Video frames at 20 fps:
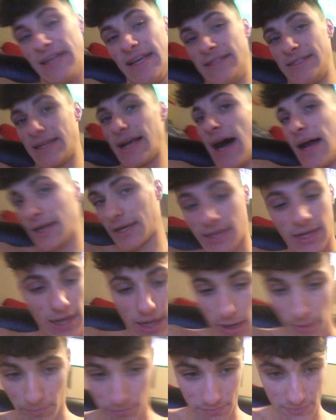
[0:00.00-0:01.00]
it's got to
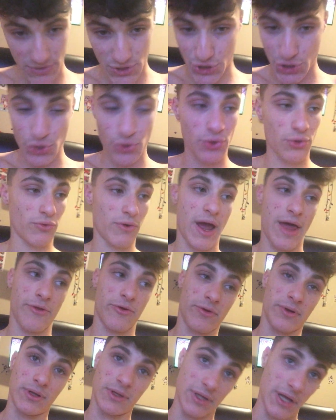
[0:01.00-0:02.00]
come sooner
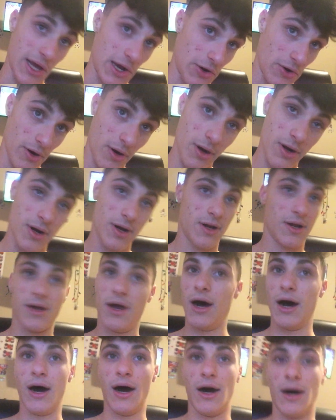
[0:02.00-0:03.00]
rather than later.
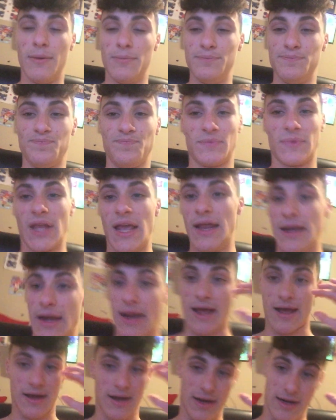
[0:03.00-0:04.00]

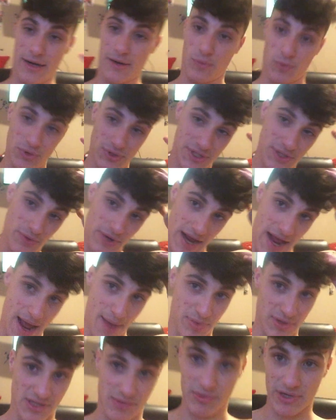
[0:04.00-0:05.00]
We'll see what
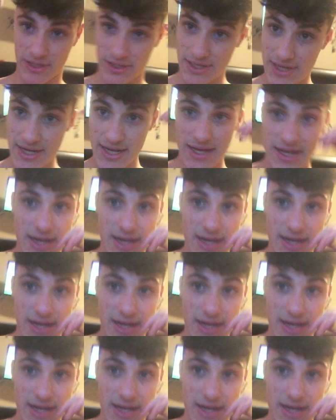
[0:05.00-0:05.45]
happens, but